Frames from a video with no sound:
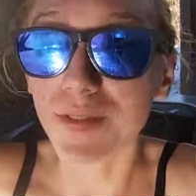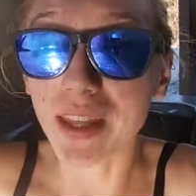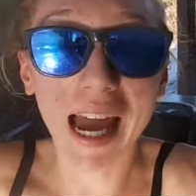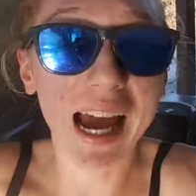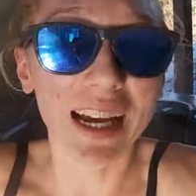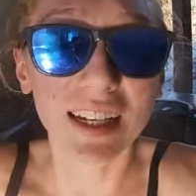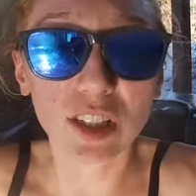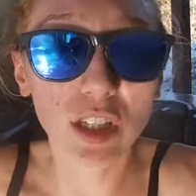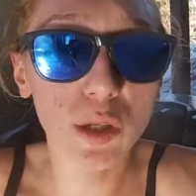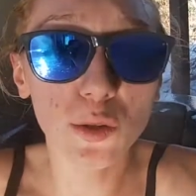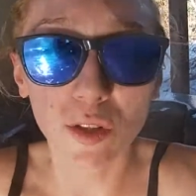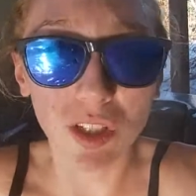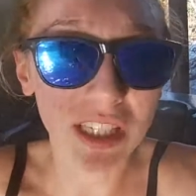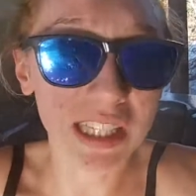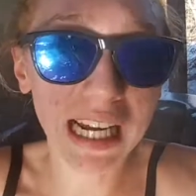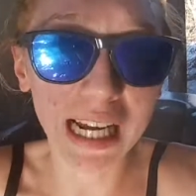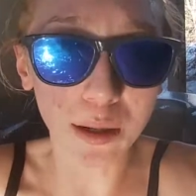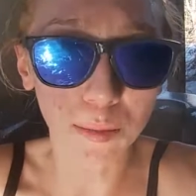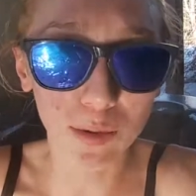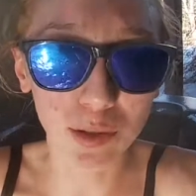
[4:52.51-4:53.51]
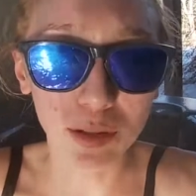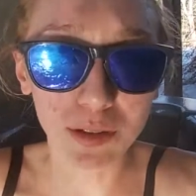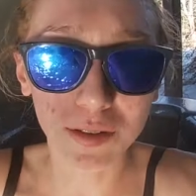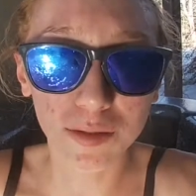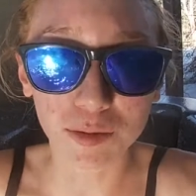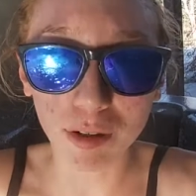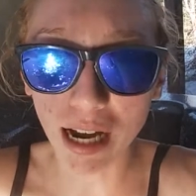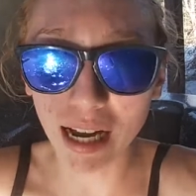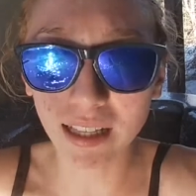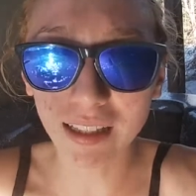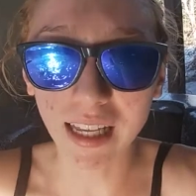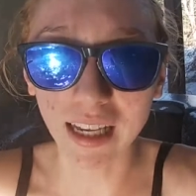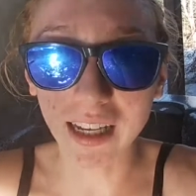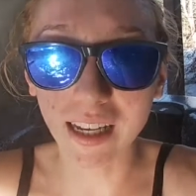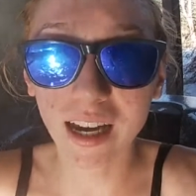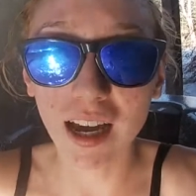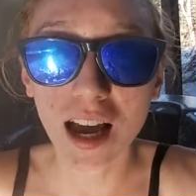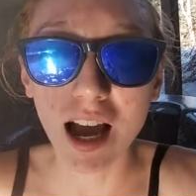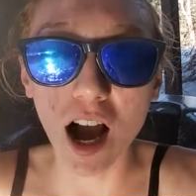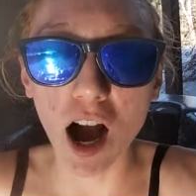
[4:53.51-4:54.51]
That is so sustainable, right? Like,
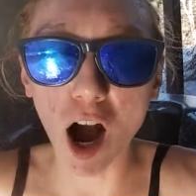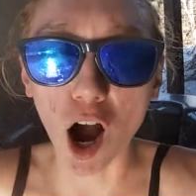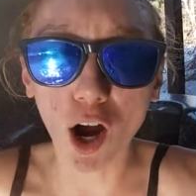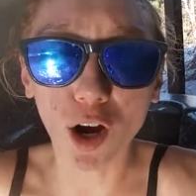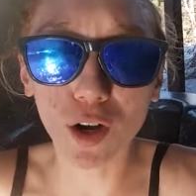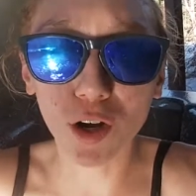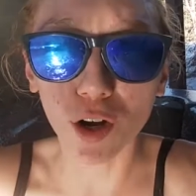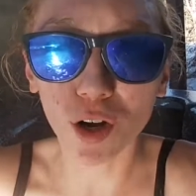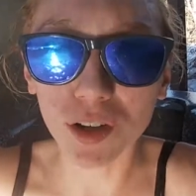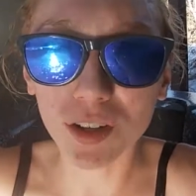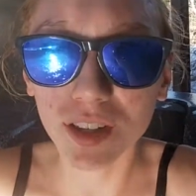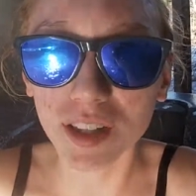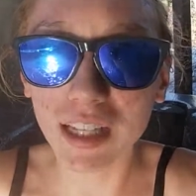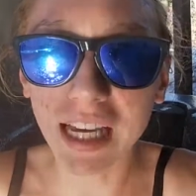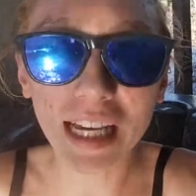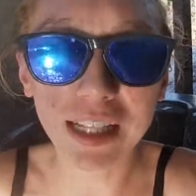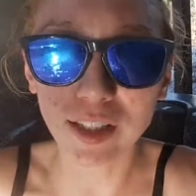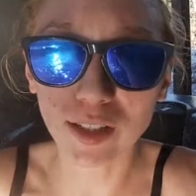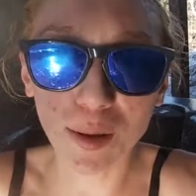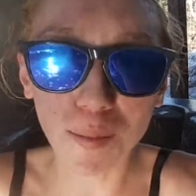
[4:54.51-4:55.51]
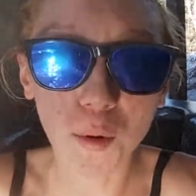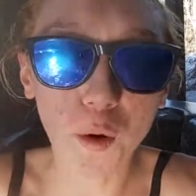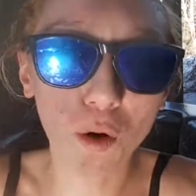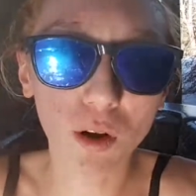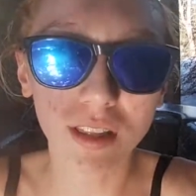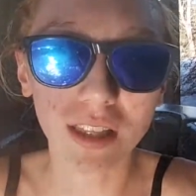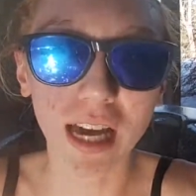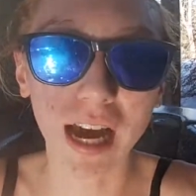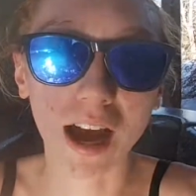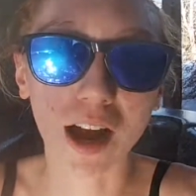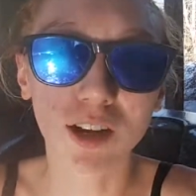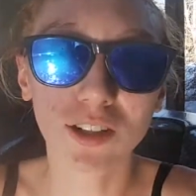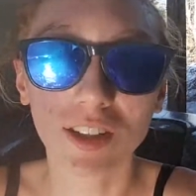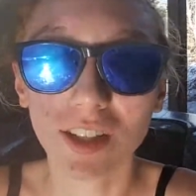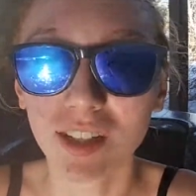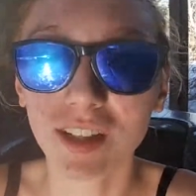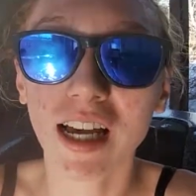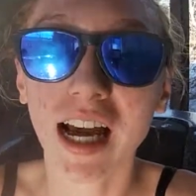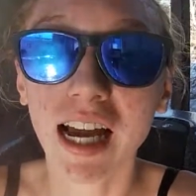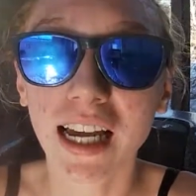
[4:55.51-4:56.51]
our earth can support that, our
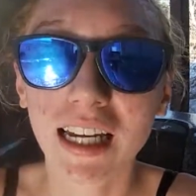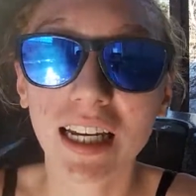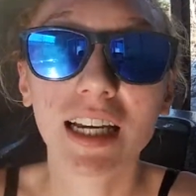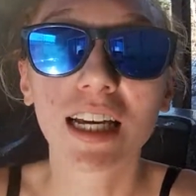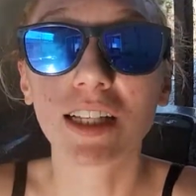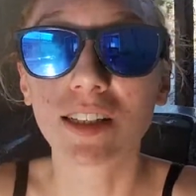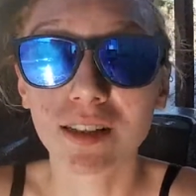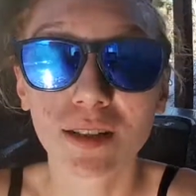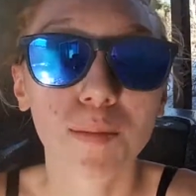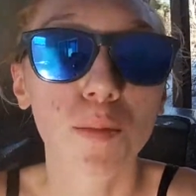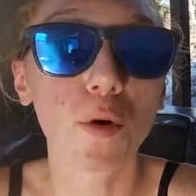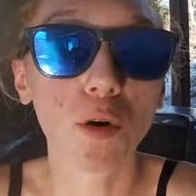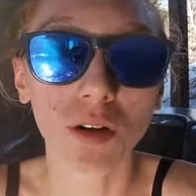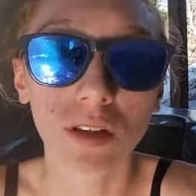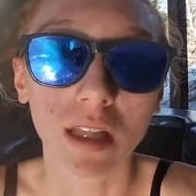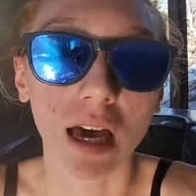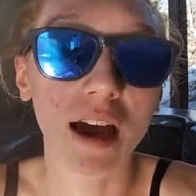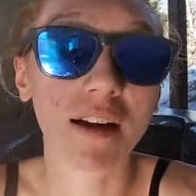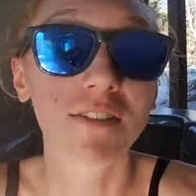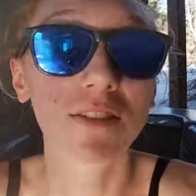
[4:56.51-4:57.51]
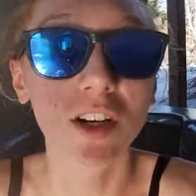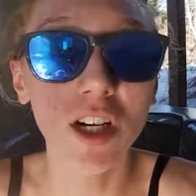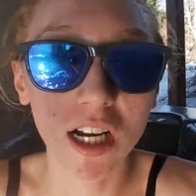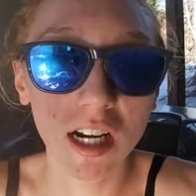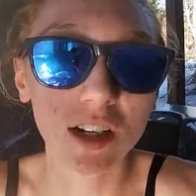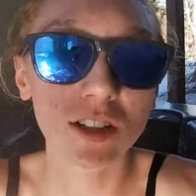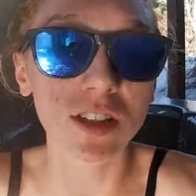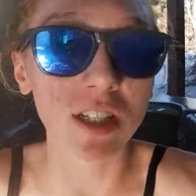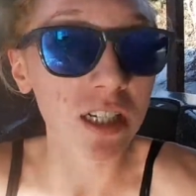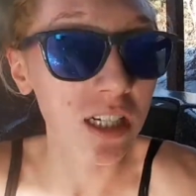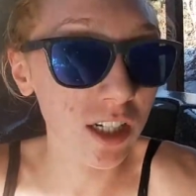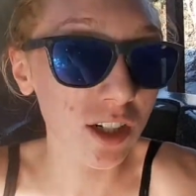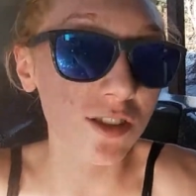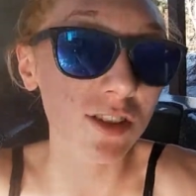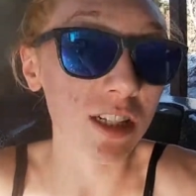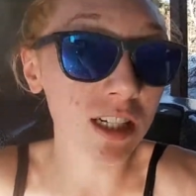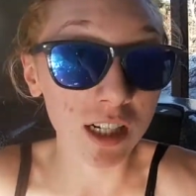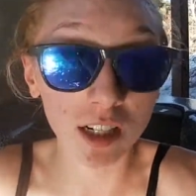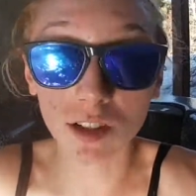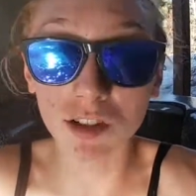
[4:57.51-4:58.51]
society can support that for years and years
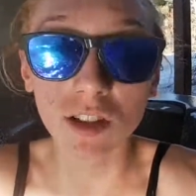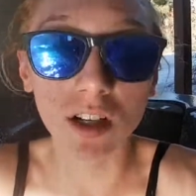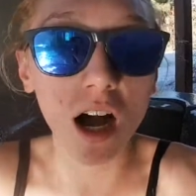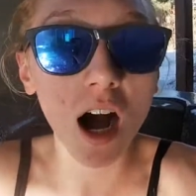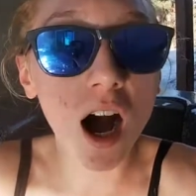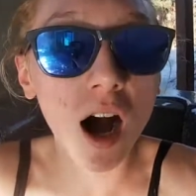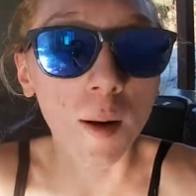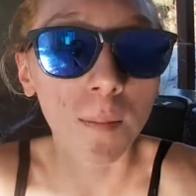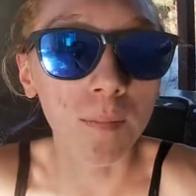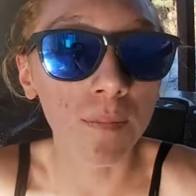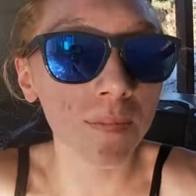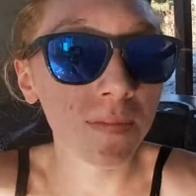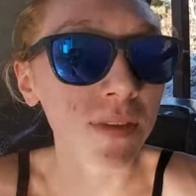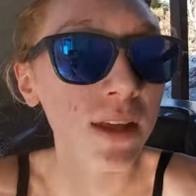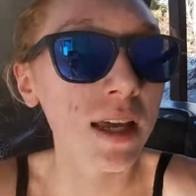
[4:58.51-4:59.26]
and years to come.